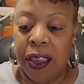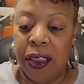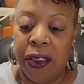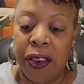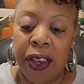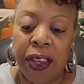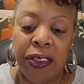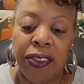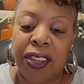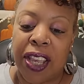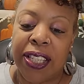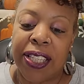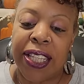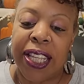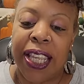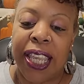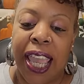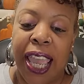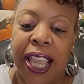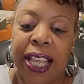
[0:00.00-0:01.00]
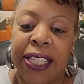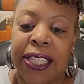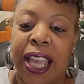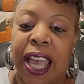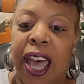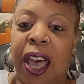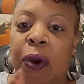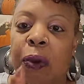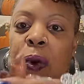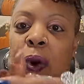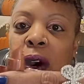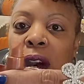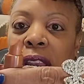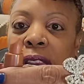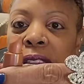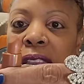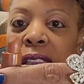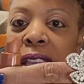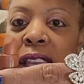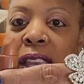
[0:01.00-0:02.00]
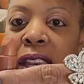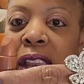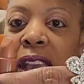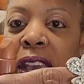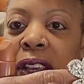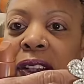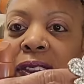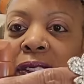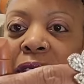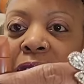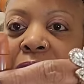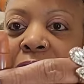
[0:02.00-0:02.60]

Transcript: in, just in case I want it, you know?